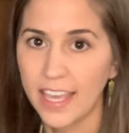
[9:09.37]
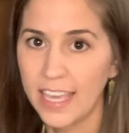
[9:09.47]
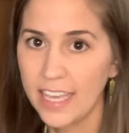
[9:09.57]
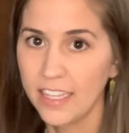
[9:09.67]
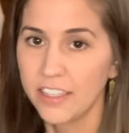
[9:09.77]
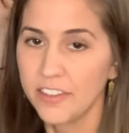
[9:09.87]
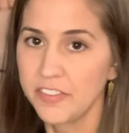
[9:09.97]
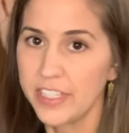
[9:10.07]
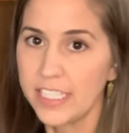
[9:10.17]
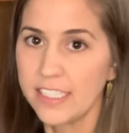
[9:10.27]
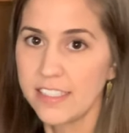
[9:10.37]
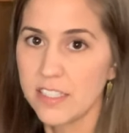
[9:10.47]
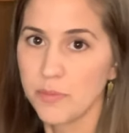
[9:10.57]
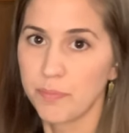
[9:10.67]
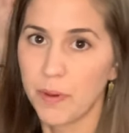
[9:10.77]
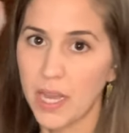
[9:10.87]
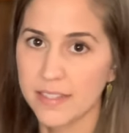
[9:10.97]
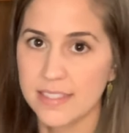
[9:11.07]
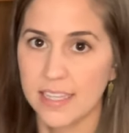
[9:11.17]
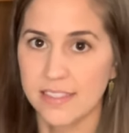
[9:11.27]
can of these box
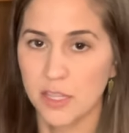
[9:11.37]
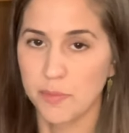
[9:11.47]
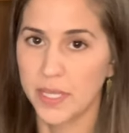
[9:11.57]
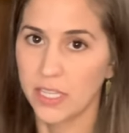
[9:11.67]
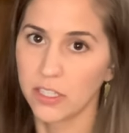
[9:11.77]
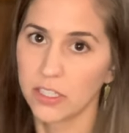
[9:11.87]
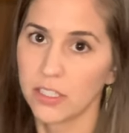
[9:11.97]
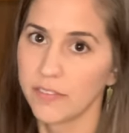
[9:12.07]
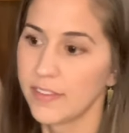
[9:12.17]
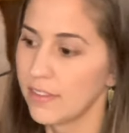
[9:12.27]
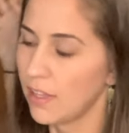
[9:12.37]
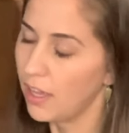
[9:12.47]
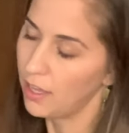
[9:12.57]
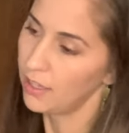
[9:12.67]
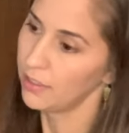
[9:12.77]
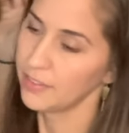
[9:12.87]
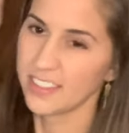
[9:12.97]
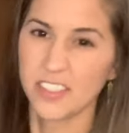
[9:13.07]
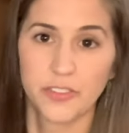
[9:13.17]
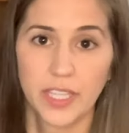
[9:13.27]
sets up here. Uh,
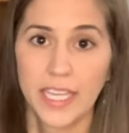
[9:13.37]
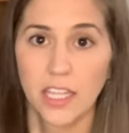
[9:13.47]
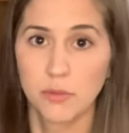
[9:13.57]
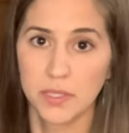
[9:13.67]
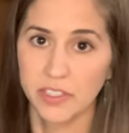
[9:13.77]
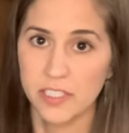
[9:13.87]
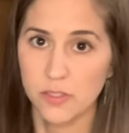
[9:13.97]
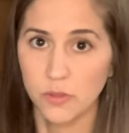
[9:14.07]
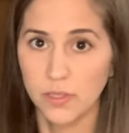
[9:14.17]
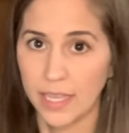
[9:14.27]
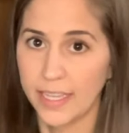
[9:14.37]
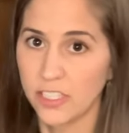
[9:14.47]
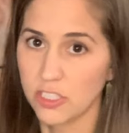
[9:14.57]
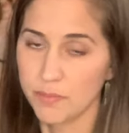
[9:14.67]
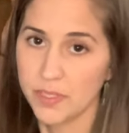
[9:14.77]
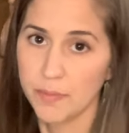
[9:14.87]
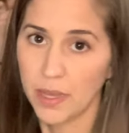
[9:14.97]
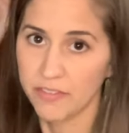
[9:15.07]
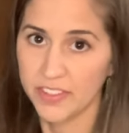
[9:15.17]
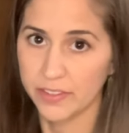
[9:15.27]
this is for like elementary school age up to
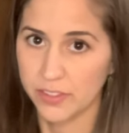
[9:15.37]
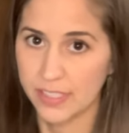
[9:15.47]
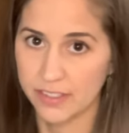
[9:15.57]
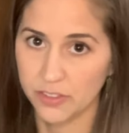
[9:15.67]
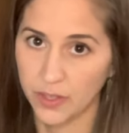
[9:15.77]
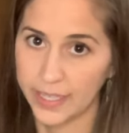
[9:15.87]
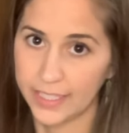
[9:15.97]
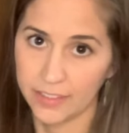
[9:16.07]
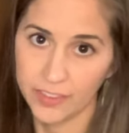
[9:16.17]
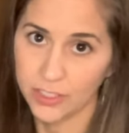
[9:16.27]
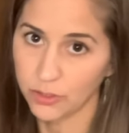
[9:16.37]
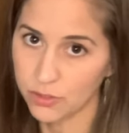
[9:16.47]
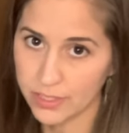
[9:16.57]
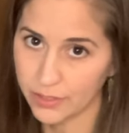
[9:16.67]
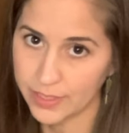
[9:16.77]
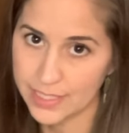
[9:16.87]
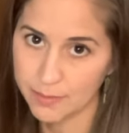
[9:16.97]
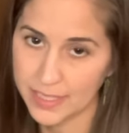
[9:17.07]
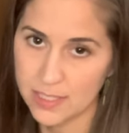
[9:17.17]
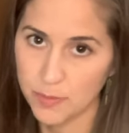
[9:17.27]
about fifth or sixth grade. Even adults can read some
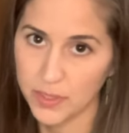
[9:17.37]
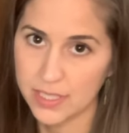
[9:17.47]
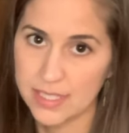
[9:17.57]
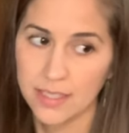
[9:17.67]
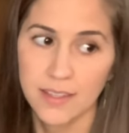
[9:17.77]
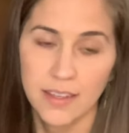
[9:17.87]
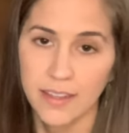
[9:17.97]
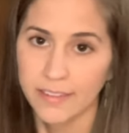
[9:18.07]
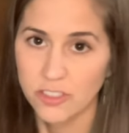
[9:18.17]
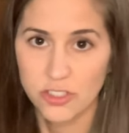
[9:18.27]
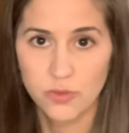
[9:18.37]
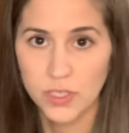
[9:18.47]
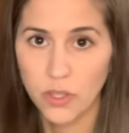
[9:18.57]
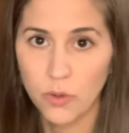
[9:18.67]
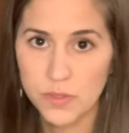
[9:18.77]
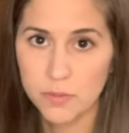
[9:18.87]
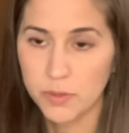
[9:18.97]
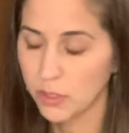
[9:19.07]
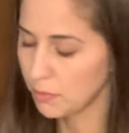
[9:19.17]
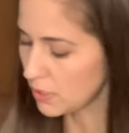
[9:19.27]
of these books. They're just real wholesome
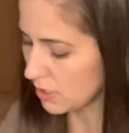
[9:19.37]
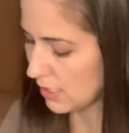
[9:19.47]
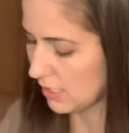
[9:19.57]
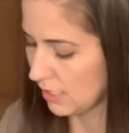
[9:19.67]
good books.